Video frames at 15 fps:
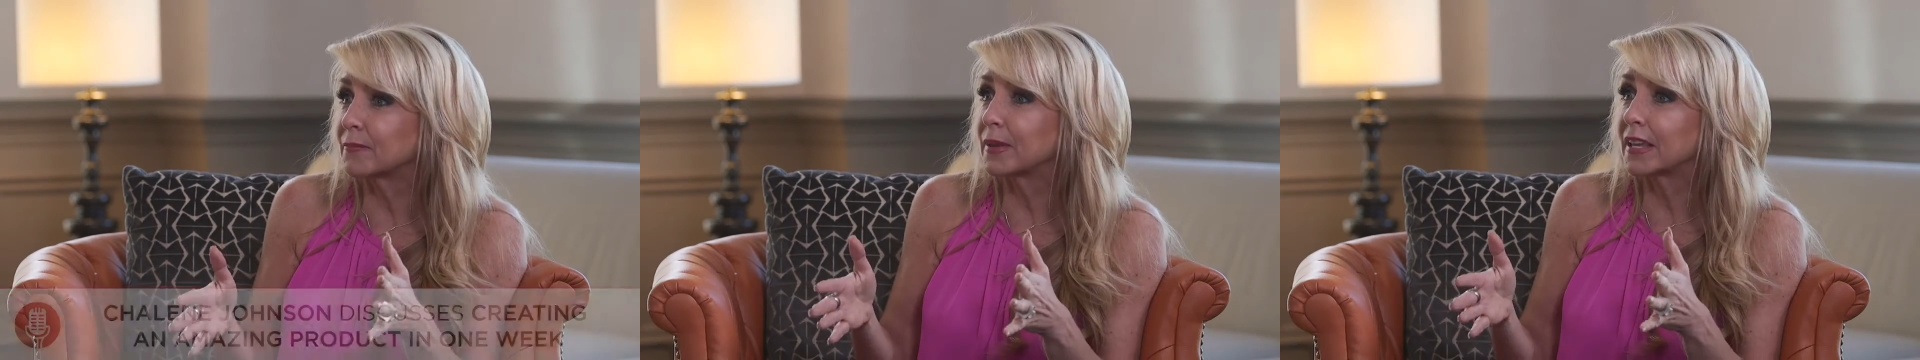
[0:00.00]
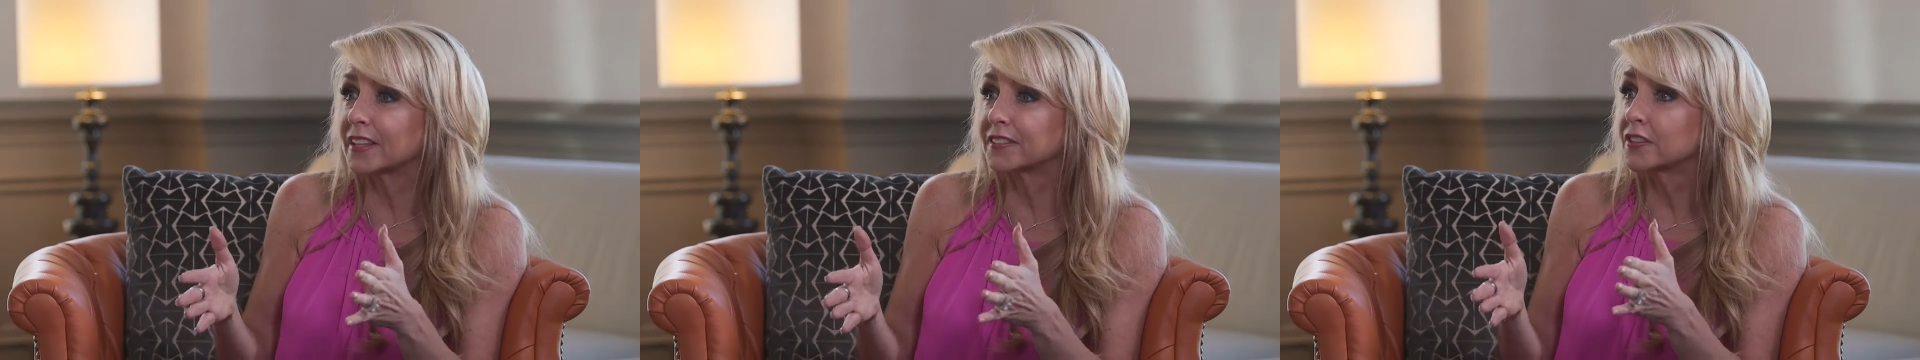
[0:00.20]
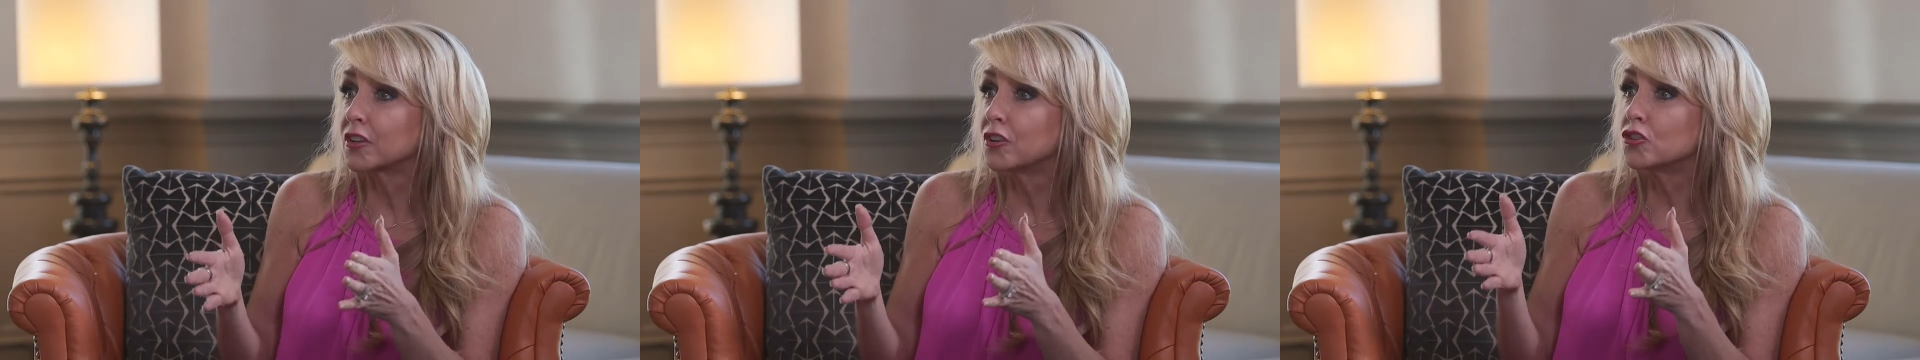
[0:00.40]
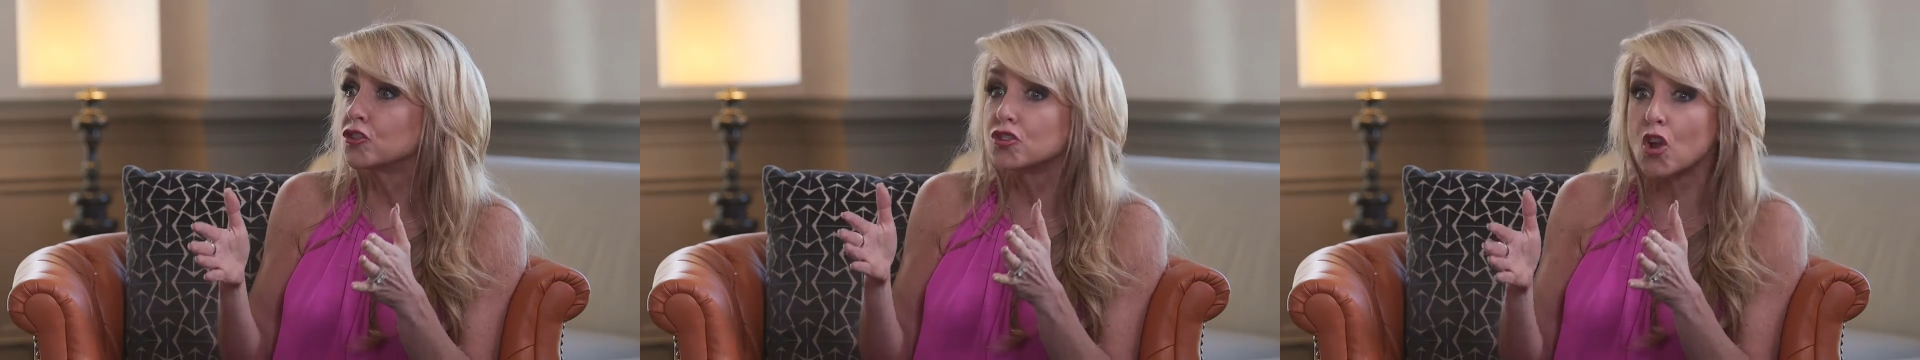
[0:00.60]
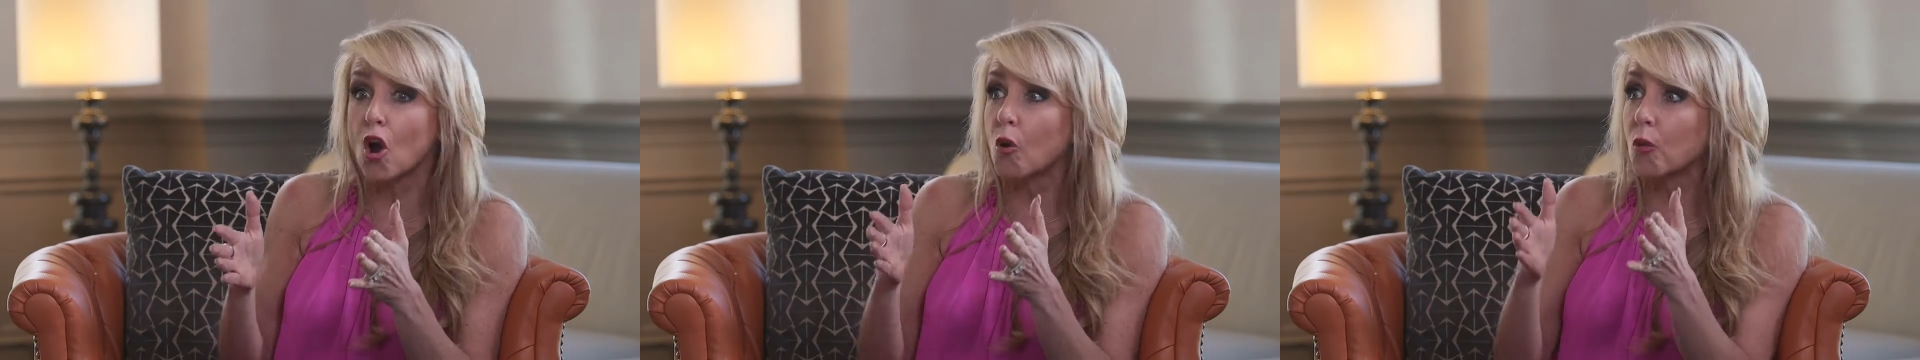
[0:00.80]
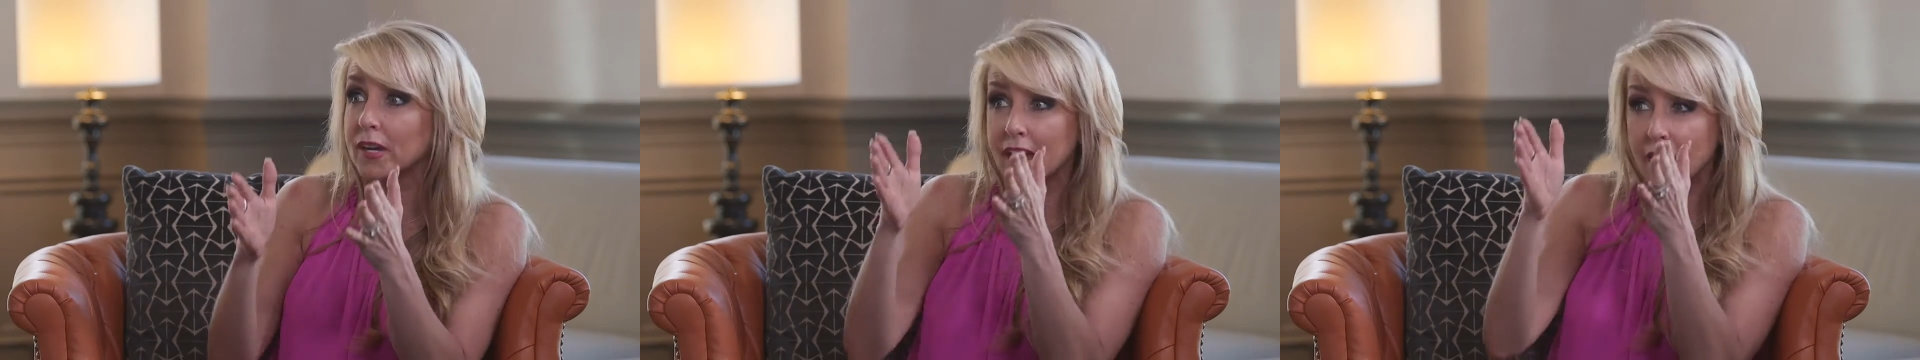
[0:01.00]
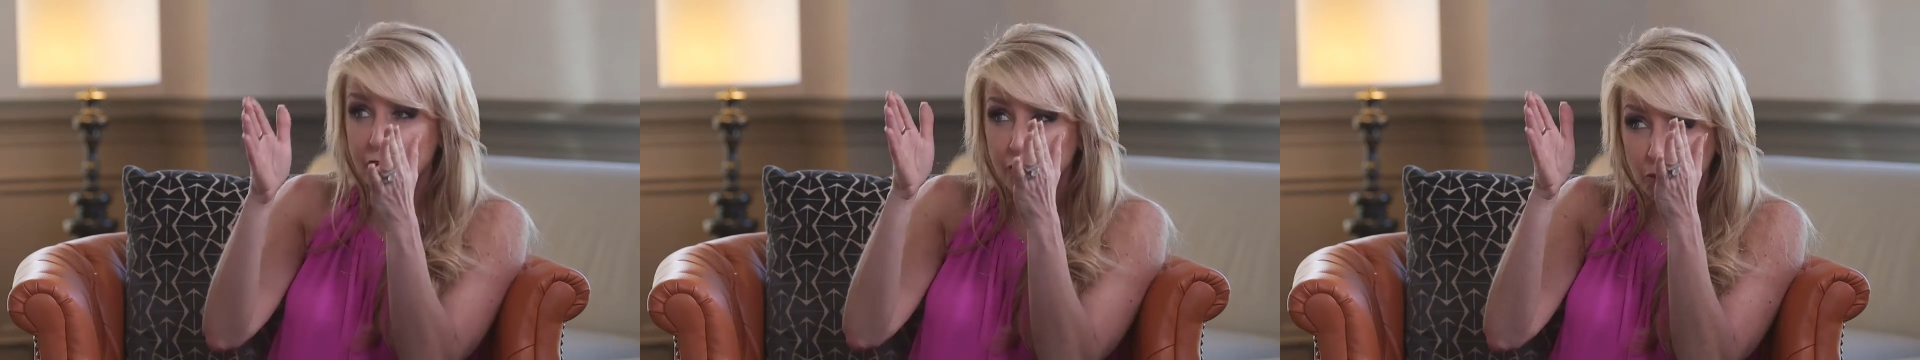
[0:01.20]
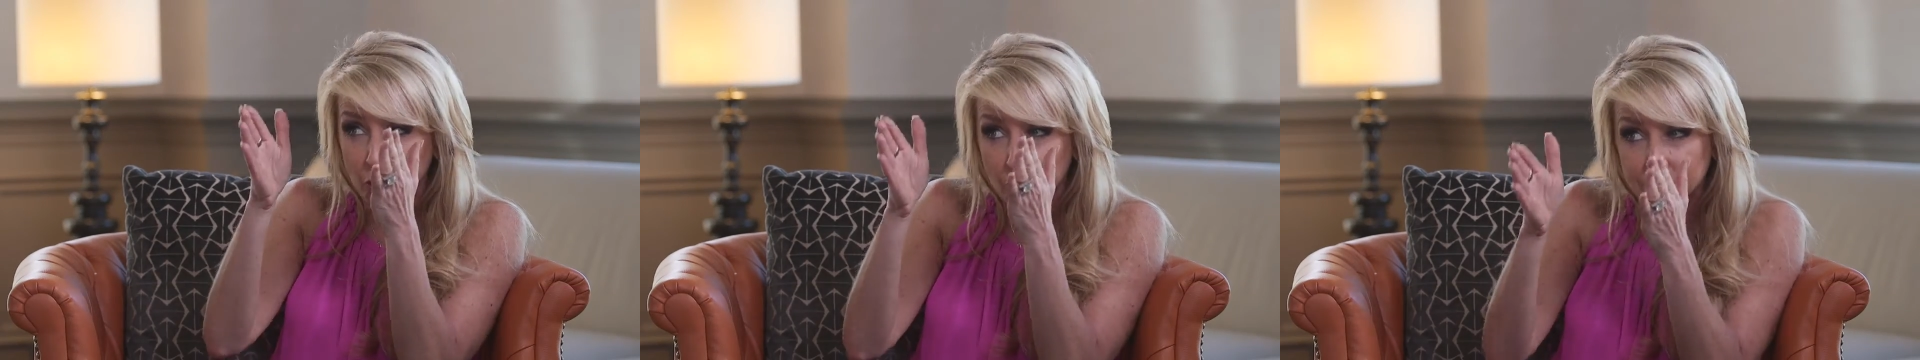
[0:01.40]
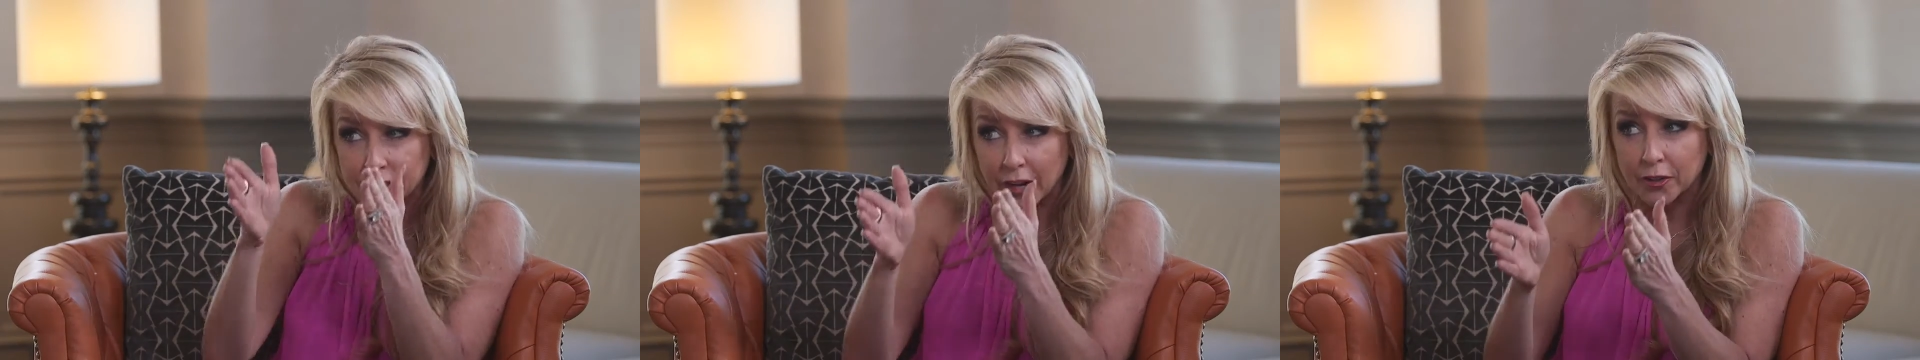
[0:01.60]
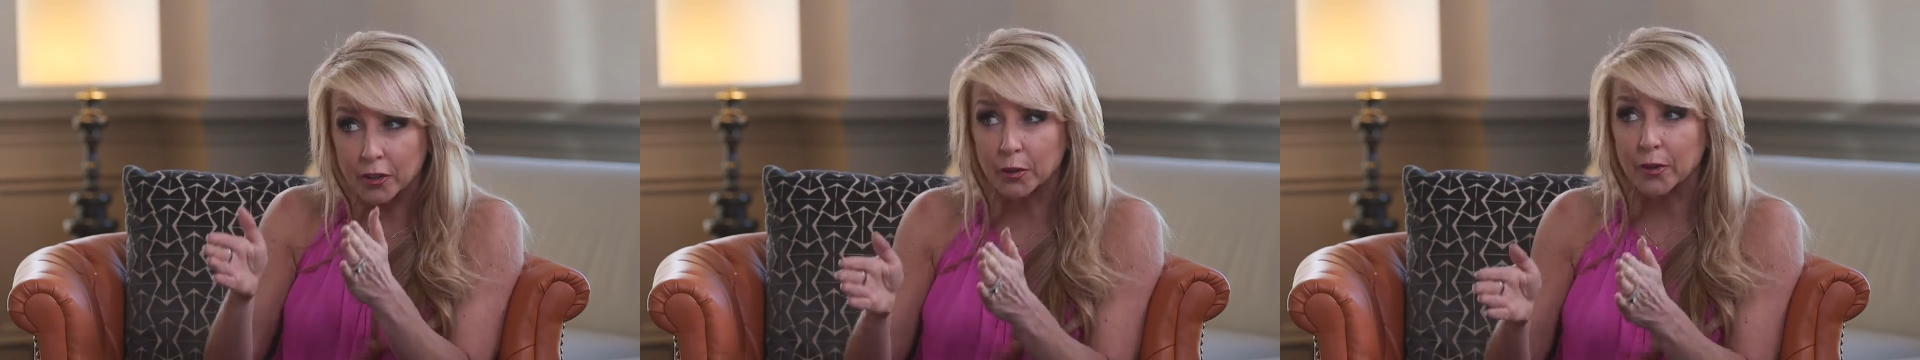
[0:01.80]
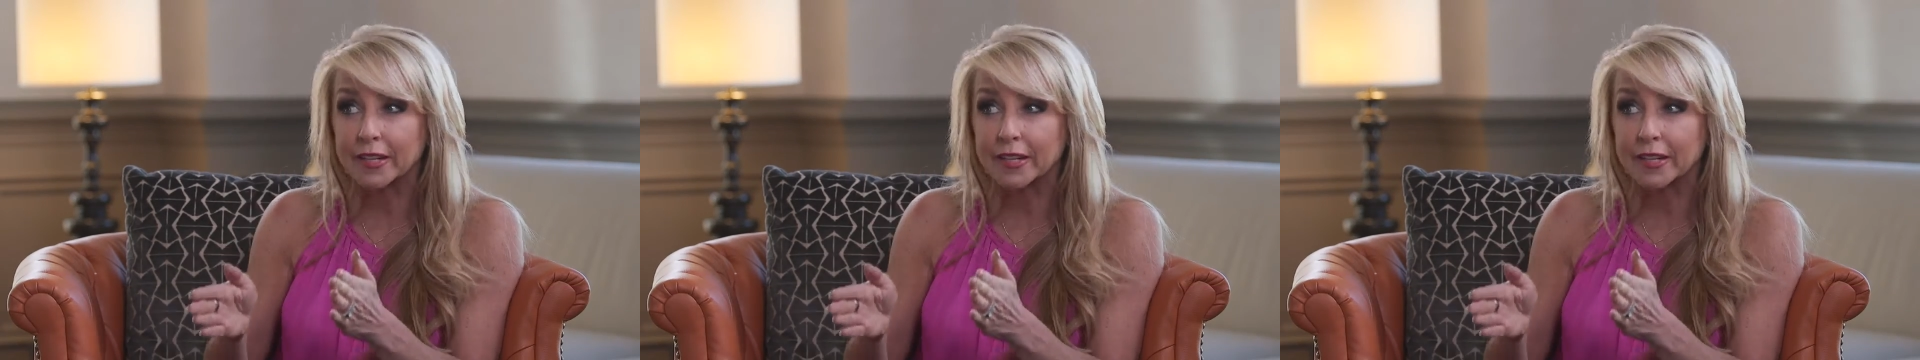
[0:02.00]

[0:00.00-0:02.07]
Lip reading: because no one ever wrote down her